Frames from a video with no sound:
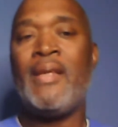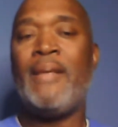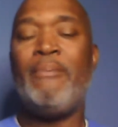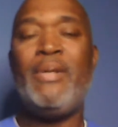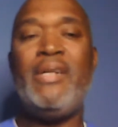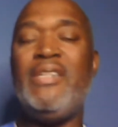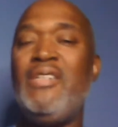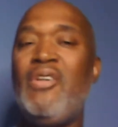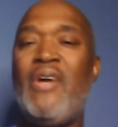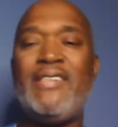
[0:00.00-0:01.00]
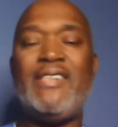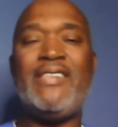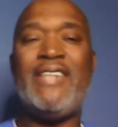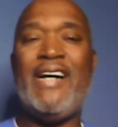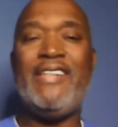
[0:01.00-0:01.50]
But you know how
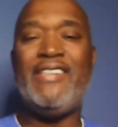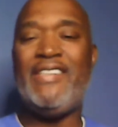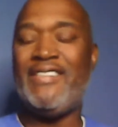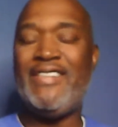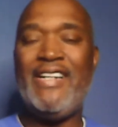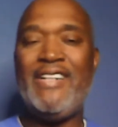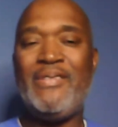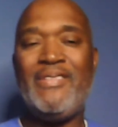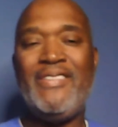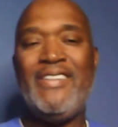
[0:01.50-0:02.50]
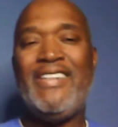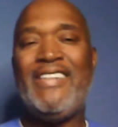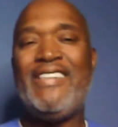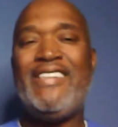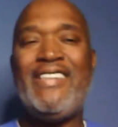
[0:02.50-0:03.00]
society is now.
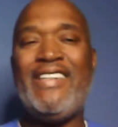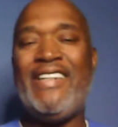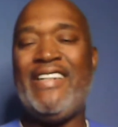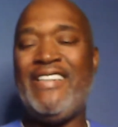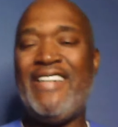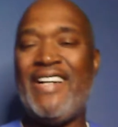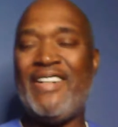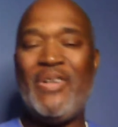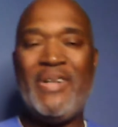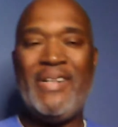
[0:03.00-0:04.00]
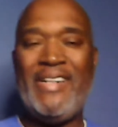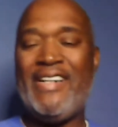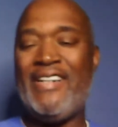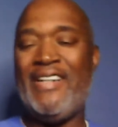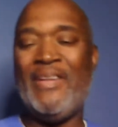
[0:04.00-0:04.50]
Shit, you got to go out
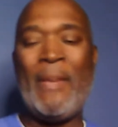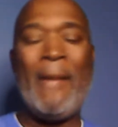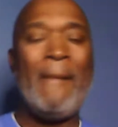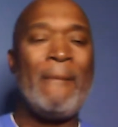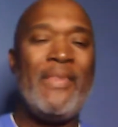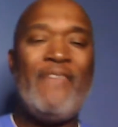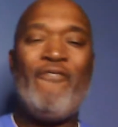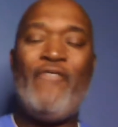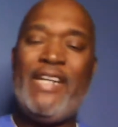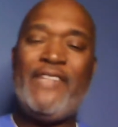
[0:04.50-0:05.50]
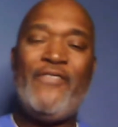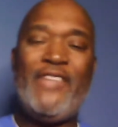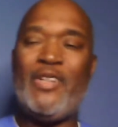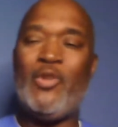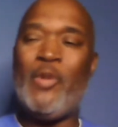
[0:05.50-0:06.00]
there and flex for the
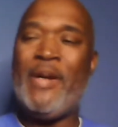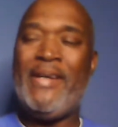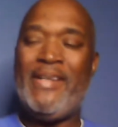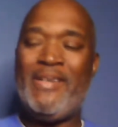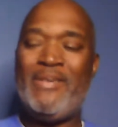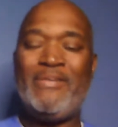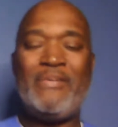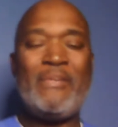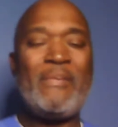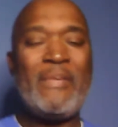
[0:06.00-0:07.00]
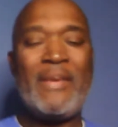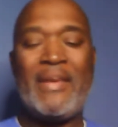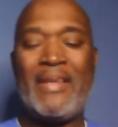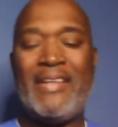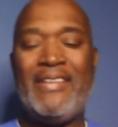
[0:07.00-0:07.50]
gram.
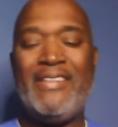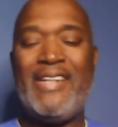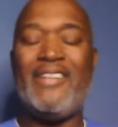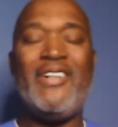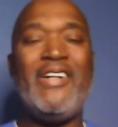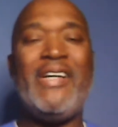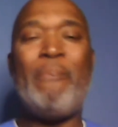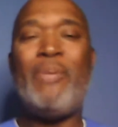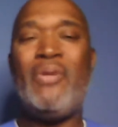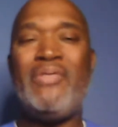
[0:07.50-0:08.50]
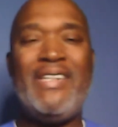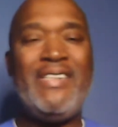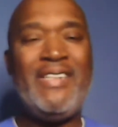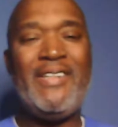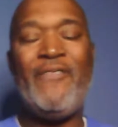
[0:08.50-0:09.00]
You got to go ahead and post that
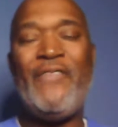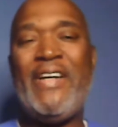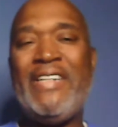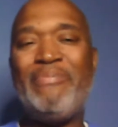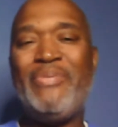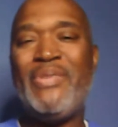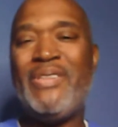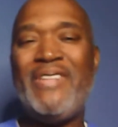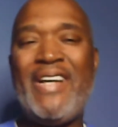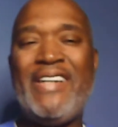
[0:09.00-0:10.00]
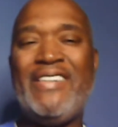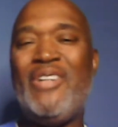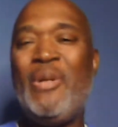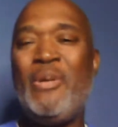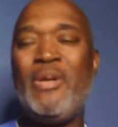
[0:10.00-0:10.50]
shit on Facebook.
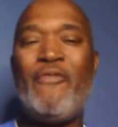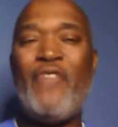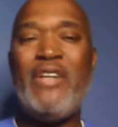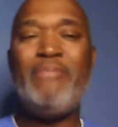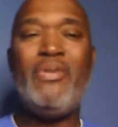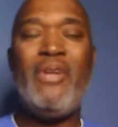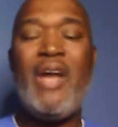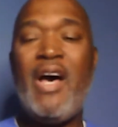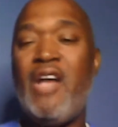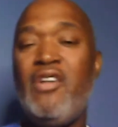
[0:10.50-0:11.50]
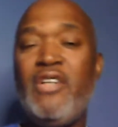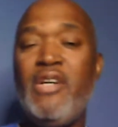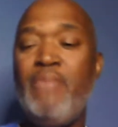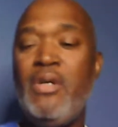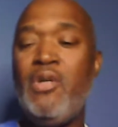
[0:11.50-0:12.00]
Like, look at Facebook Live. Look at
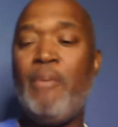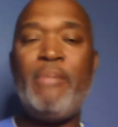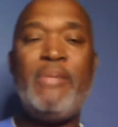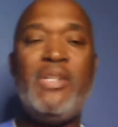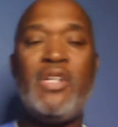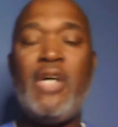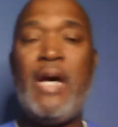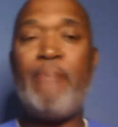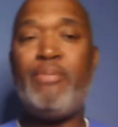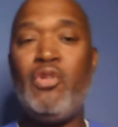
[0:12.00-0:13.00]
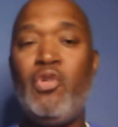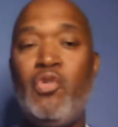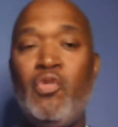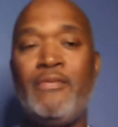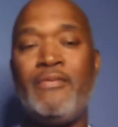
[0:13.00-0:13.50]
me up in the
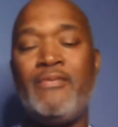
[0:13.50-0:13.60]
Capitol.